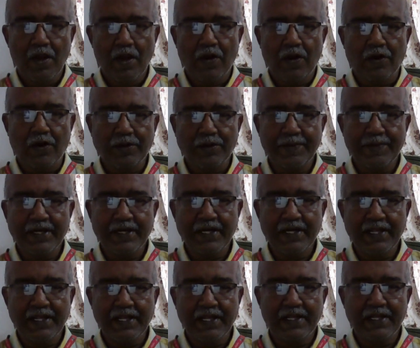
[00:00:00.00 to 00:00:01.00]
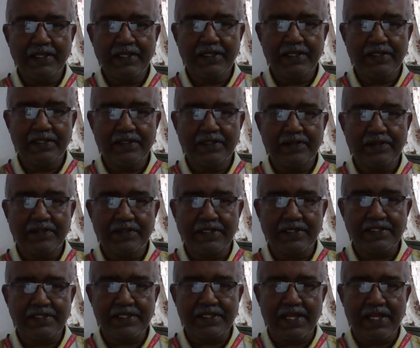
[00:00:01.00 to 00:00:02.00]
Automatically
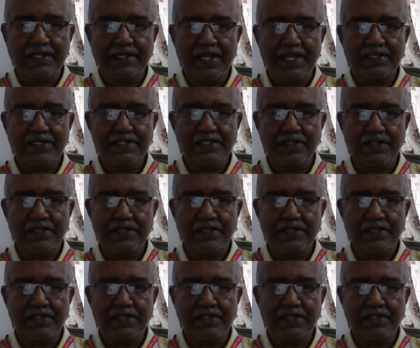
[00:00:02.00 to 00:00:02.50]
engages